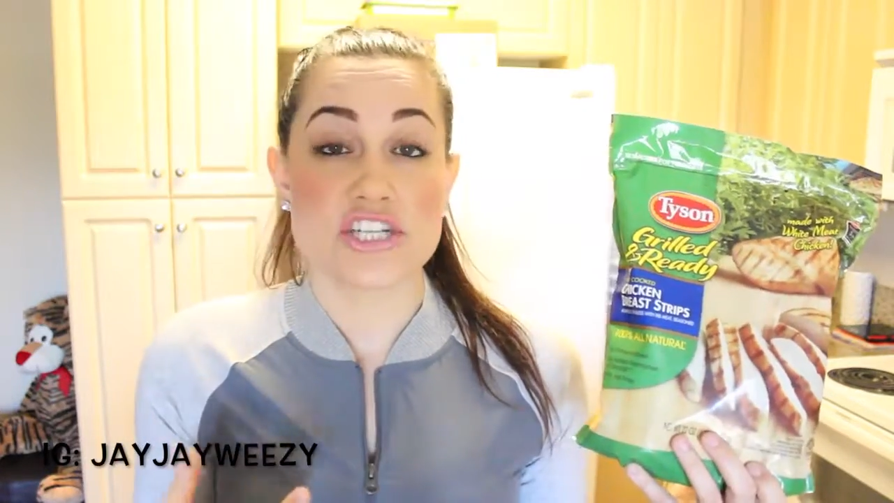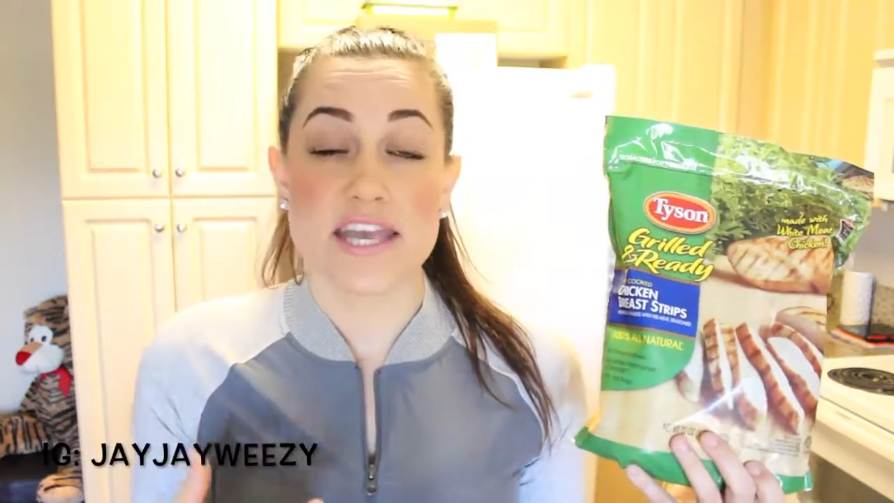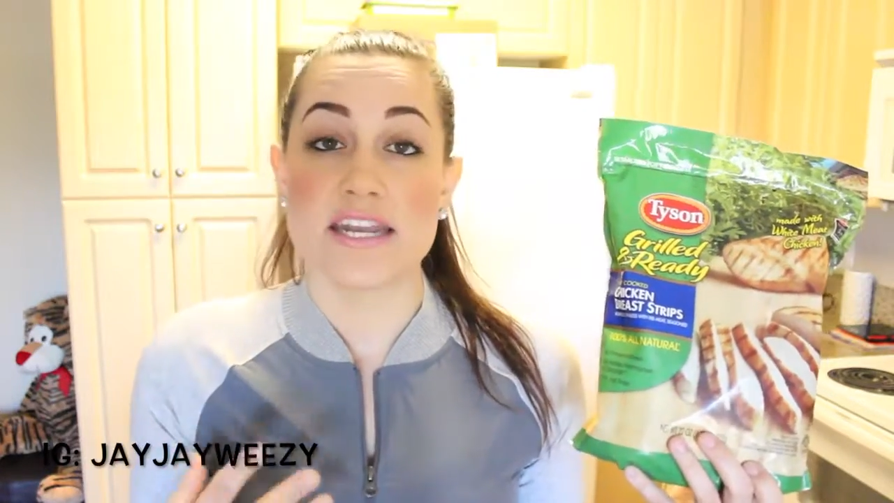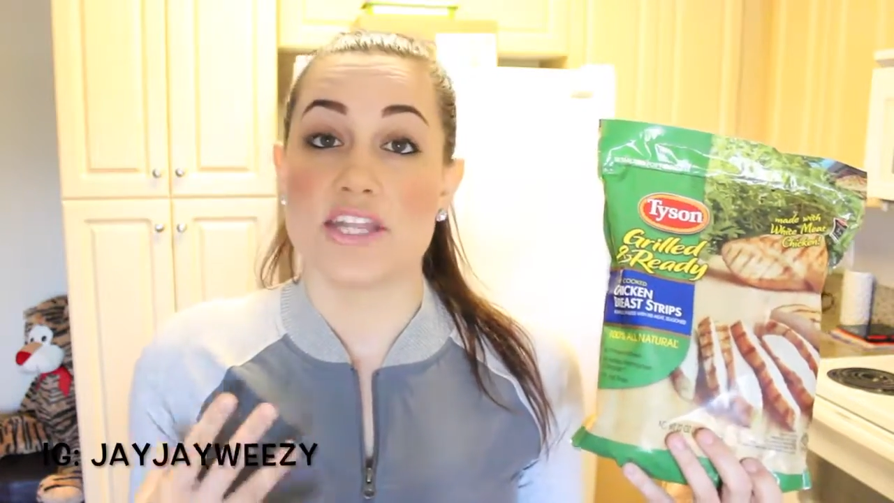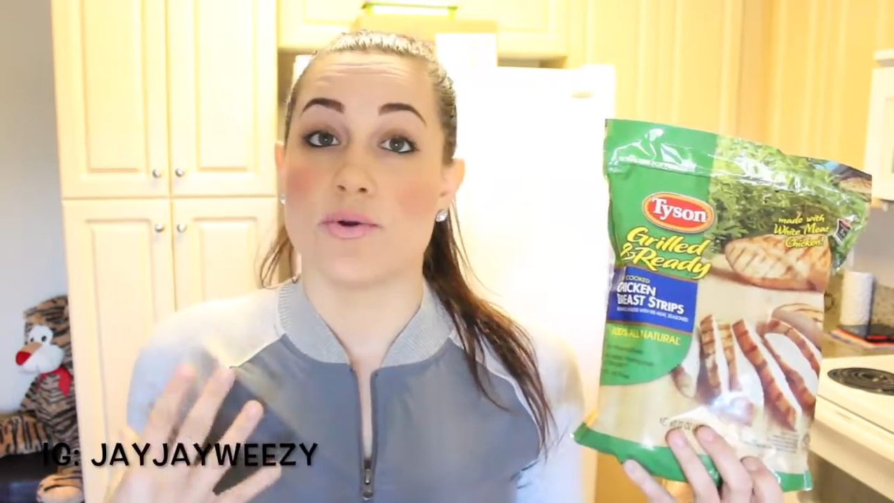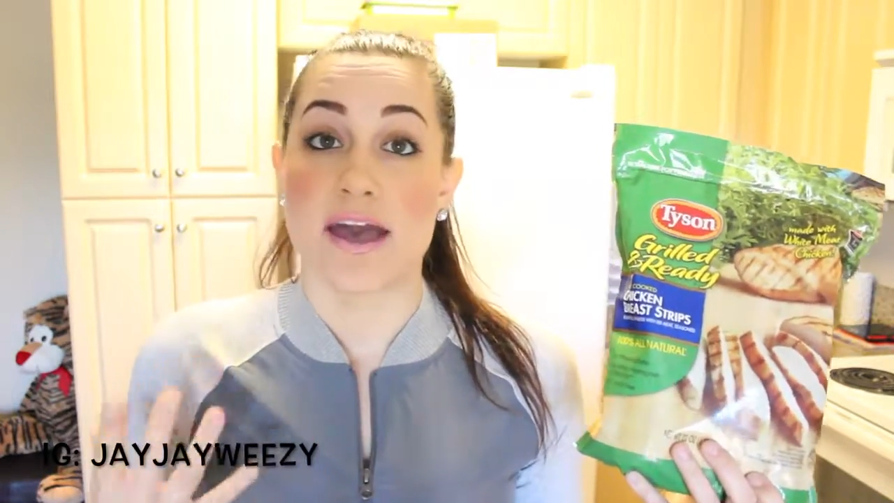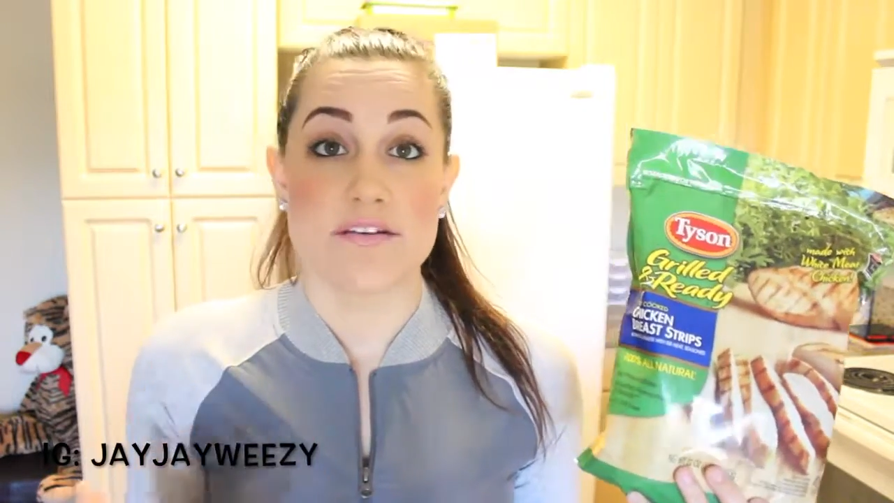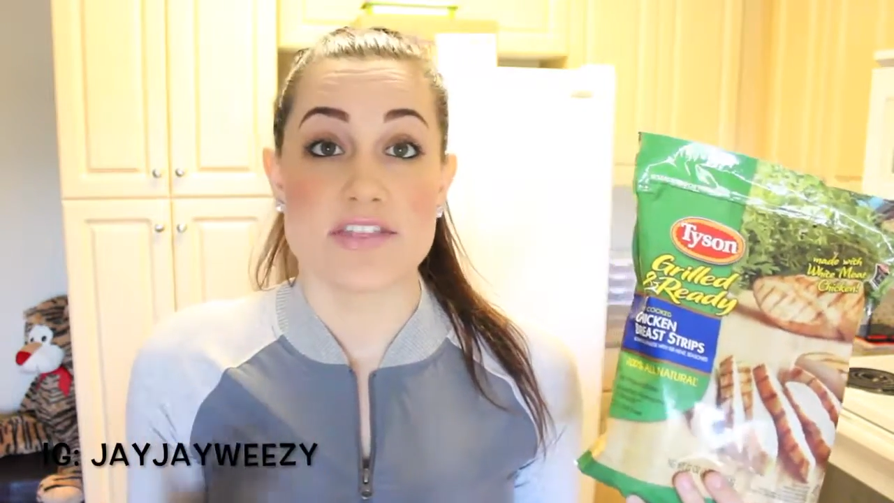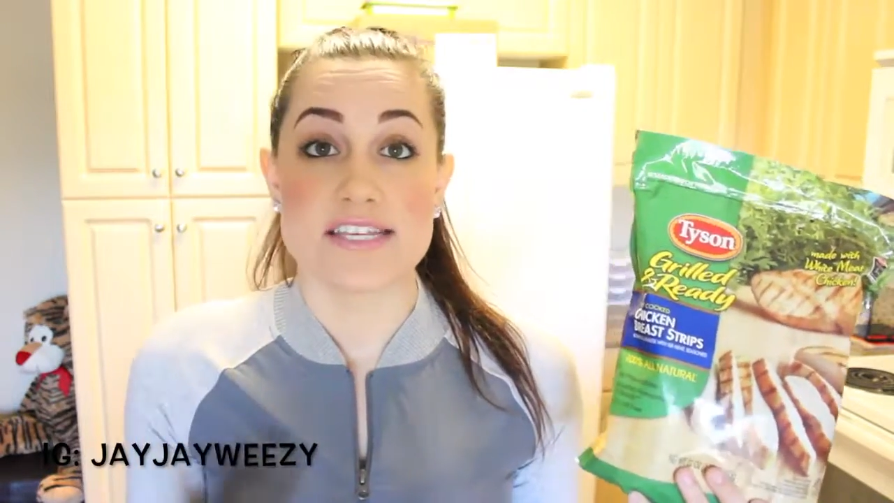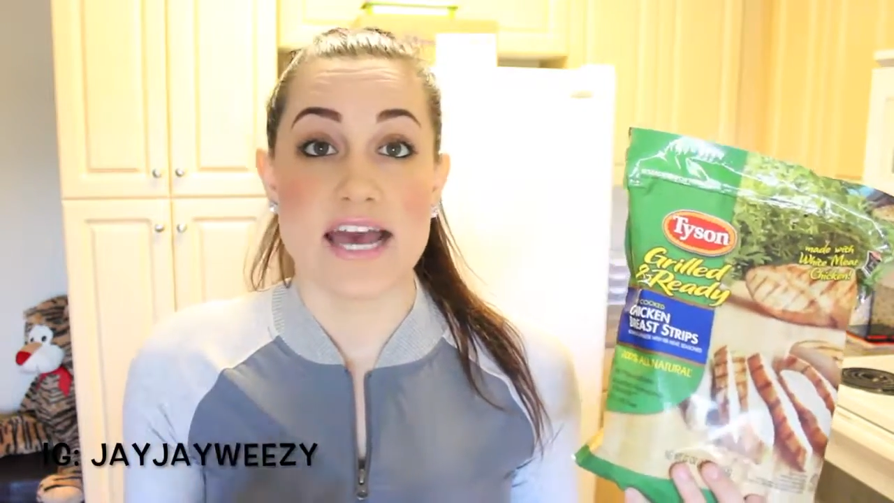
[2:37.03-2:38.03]
chicken and you
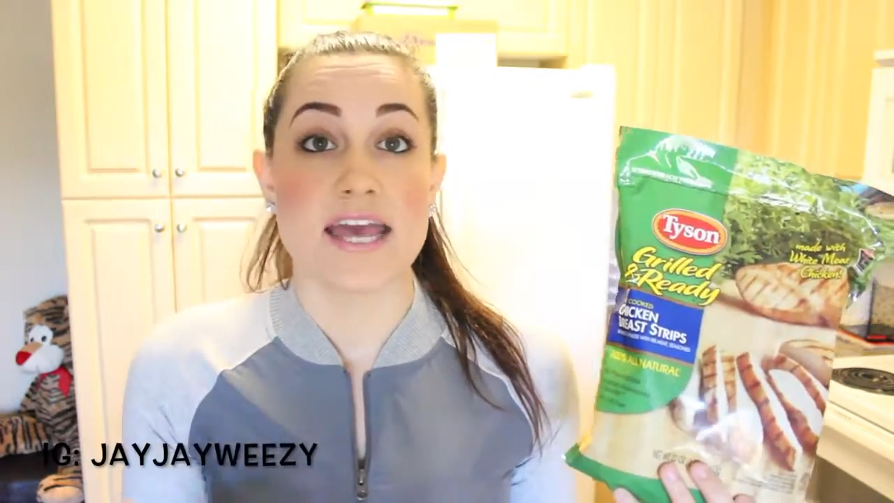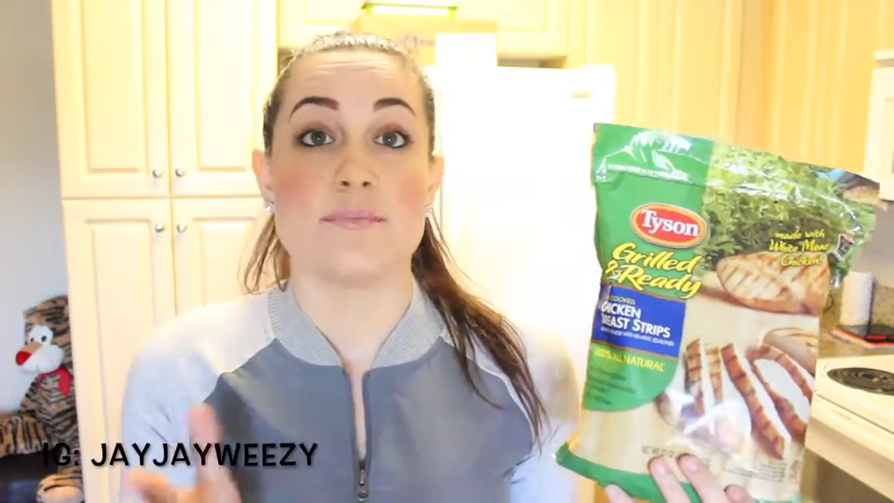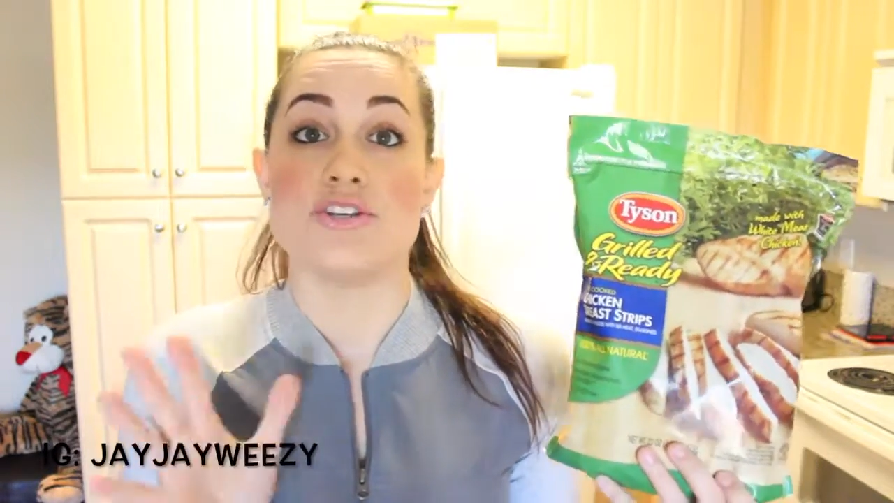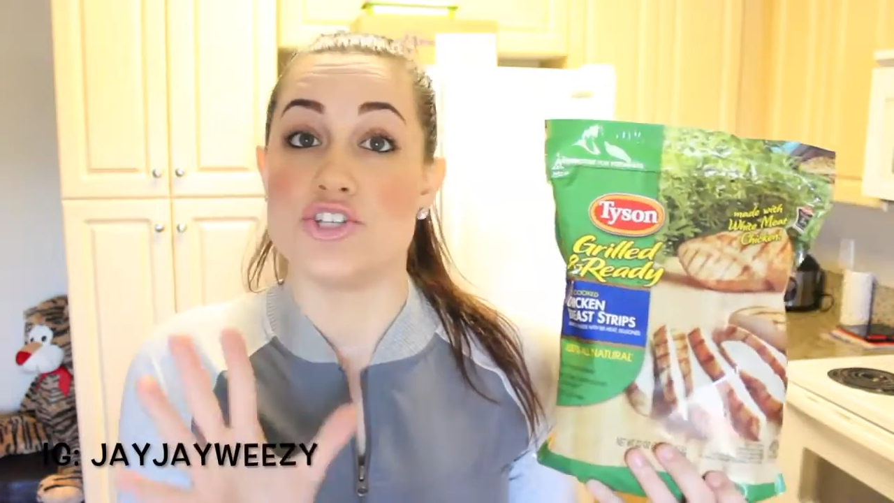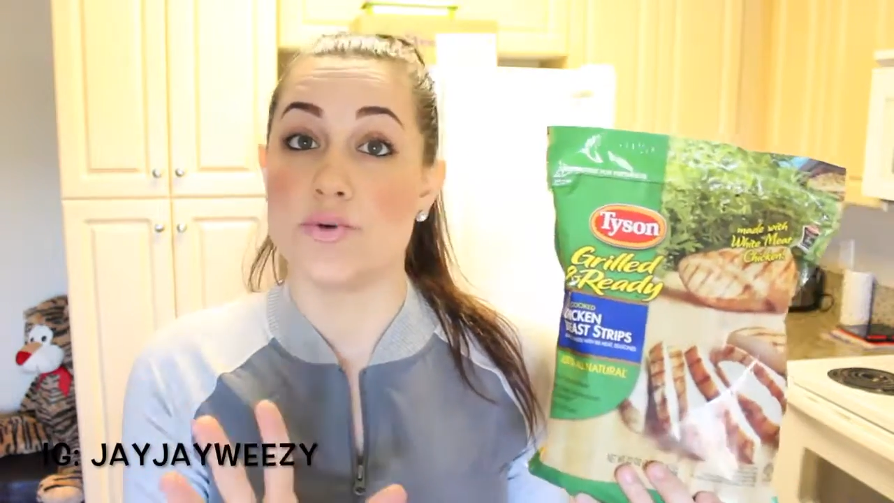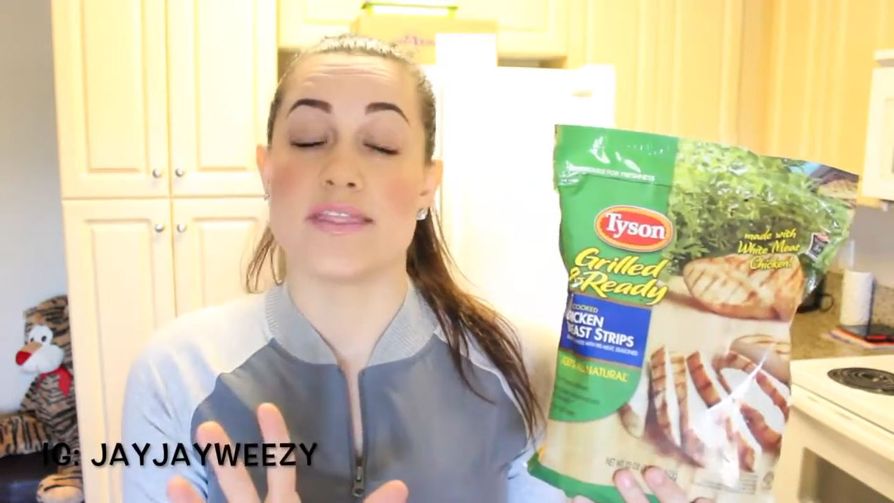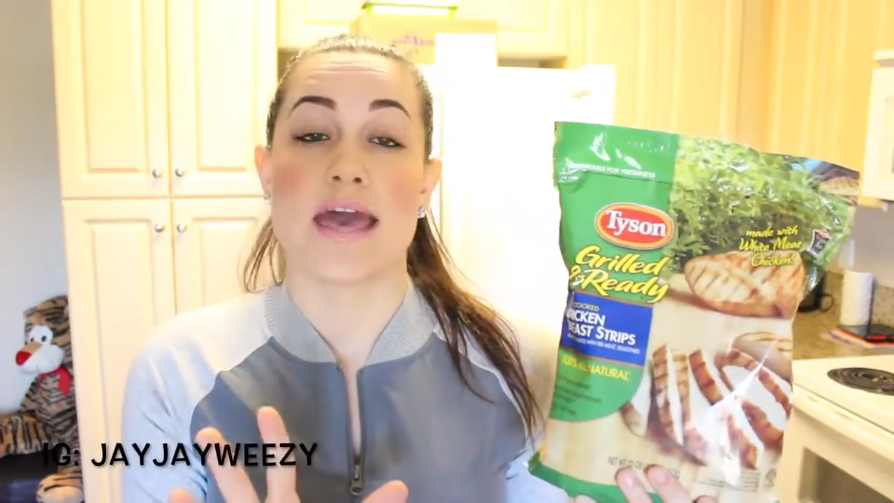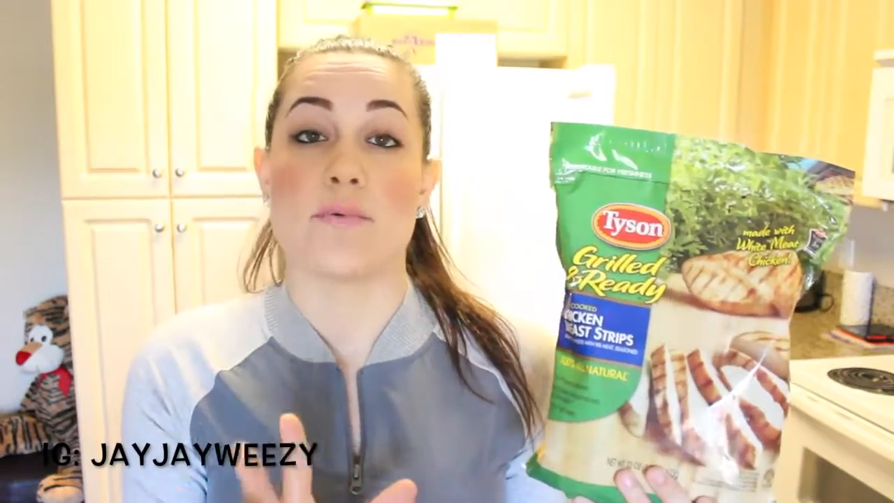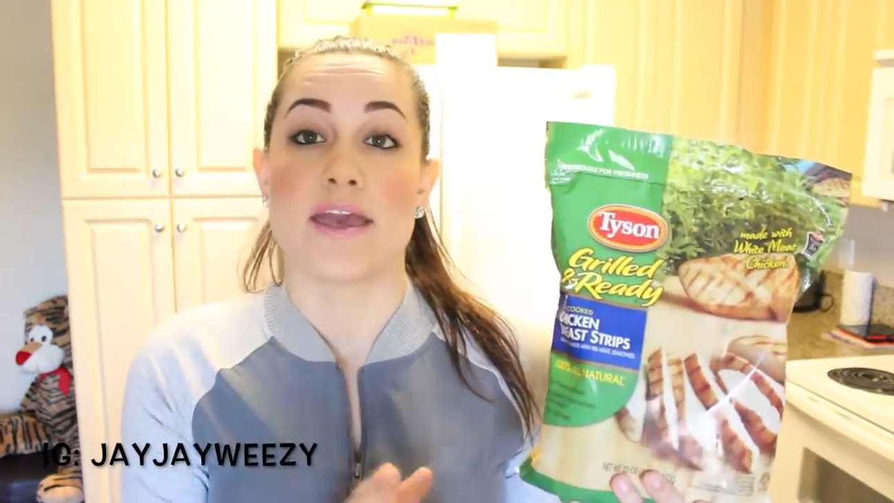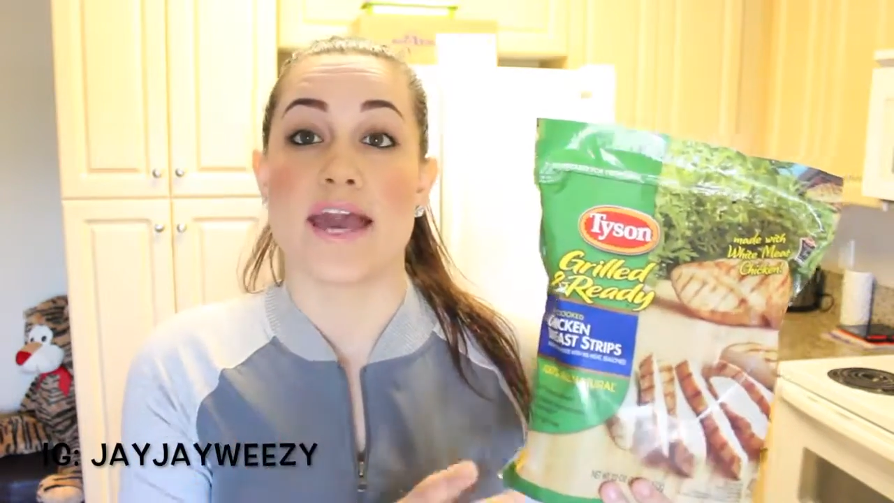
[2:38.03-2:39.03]
have the time, do it that way.